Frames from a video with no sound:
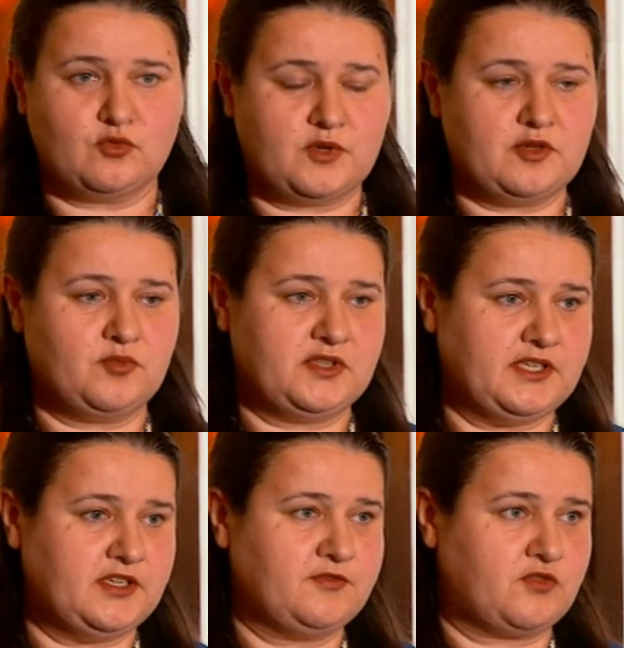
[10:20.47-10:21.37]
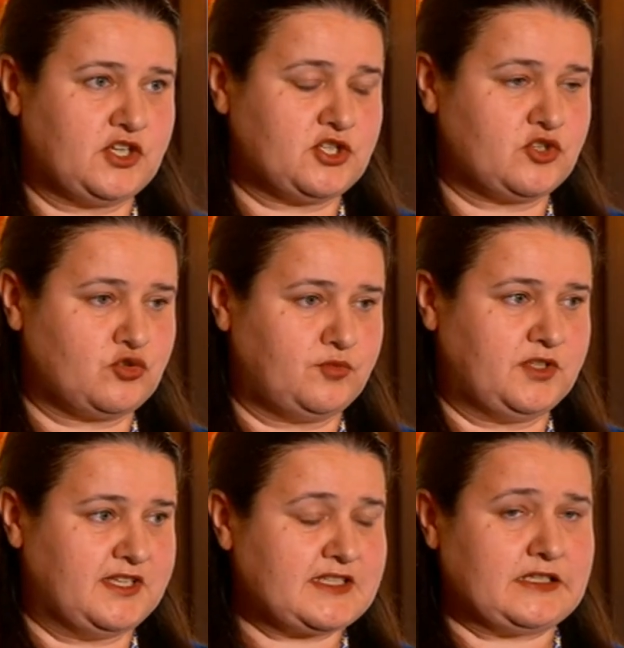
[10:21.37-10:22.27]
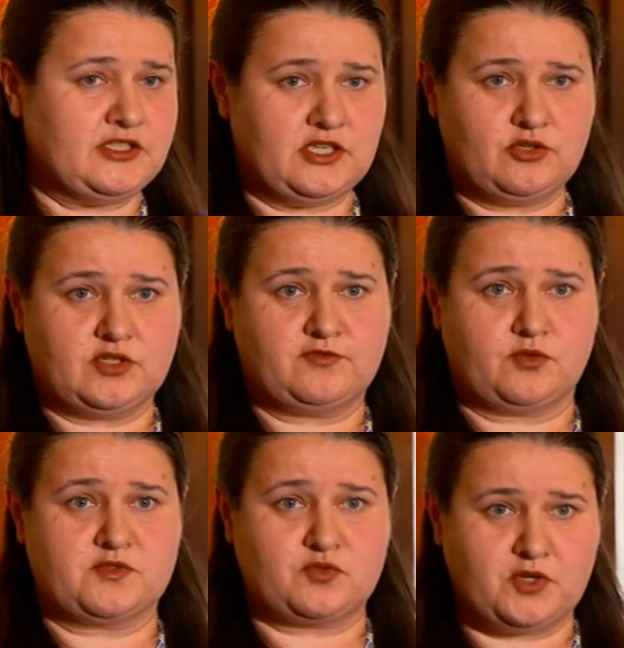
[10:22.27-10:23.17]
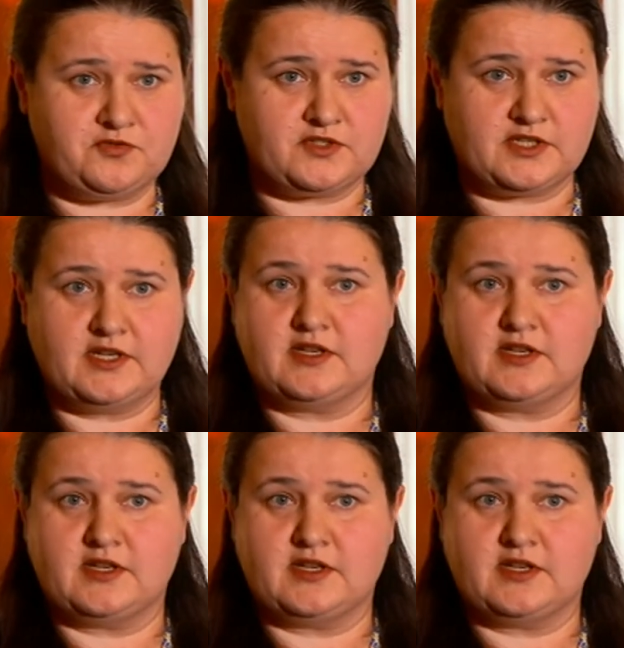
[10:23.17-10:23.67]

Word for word: We believe Russia should be discontinued from SWIFT.